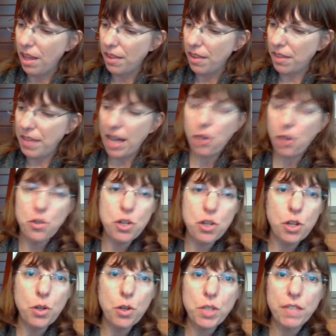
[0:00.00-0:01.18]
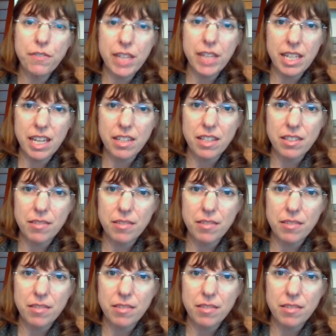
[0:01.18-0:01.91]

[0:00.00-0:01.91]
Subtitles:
that they are new to fitness,